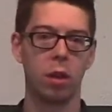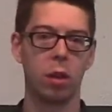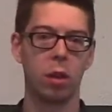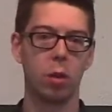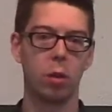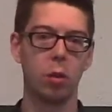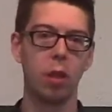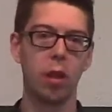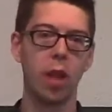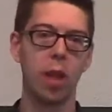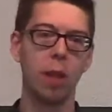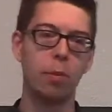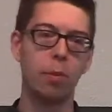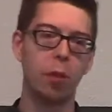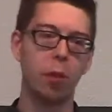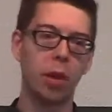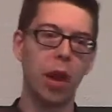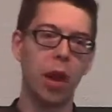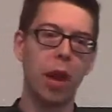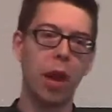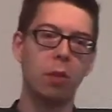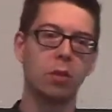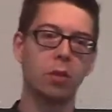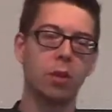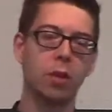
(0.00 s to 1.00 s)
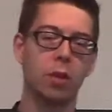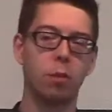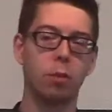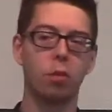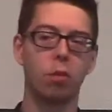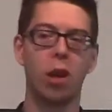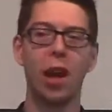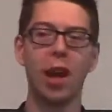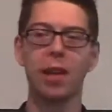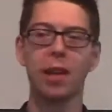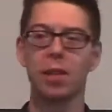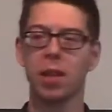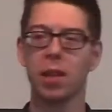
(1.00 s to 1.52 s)
when they pronounced the
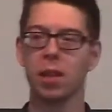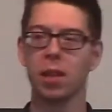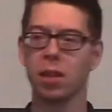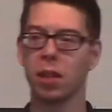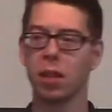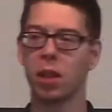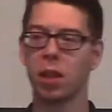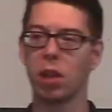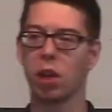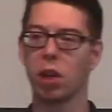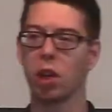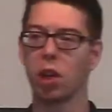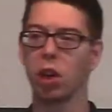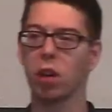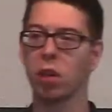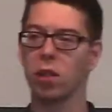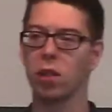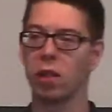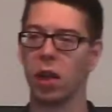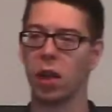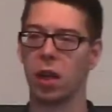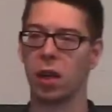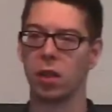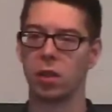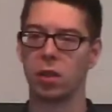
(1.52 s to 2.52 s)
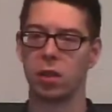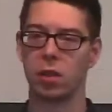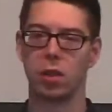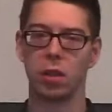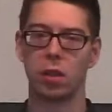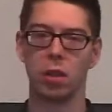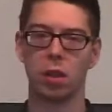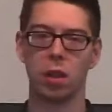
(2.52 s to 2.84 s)
blessings and the curses.